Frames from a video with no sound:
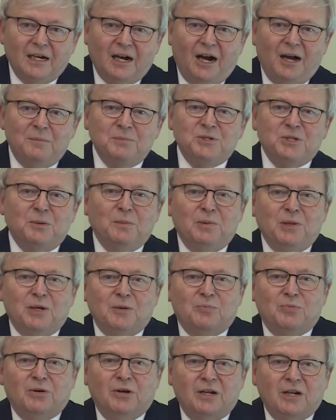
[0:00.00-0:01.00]
I'm simply a
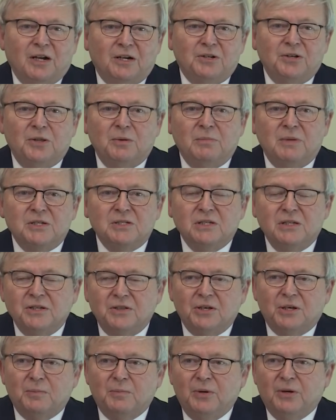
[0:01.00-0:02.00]
product of the
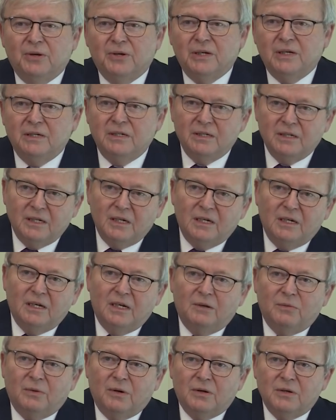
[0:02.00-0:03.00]
Mesolithic period,
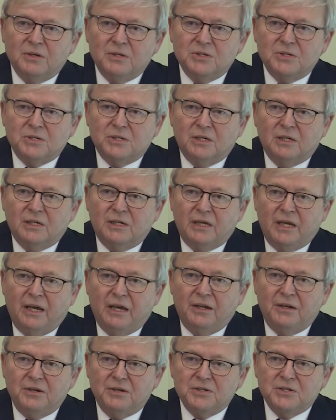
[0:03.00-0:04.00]
whereas
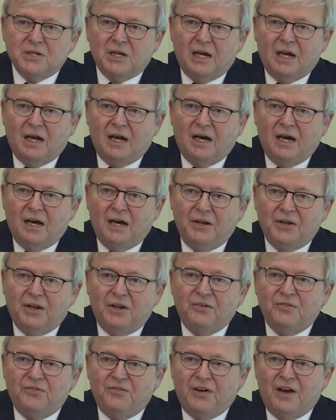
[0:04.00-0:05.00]
Ken is a hard
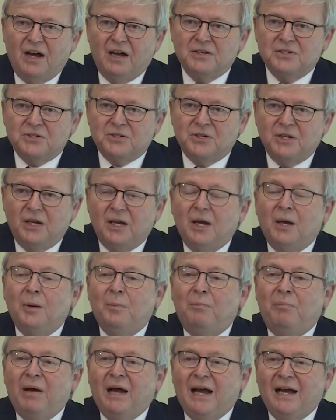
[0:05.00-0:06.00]
and fast
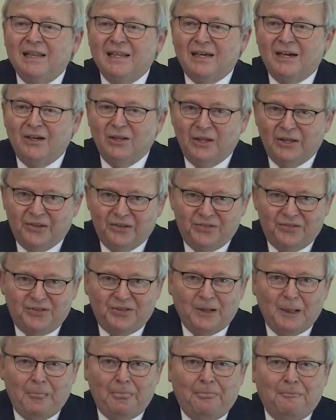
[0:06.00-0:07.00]
Paleolith.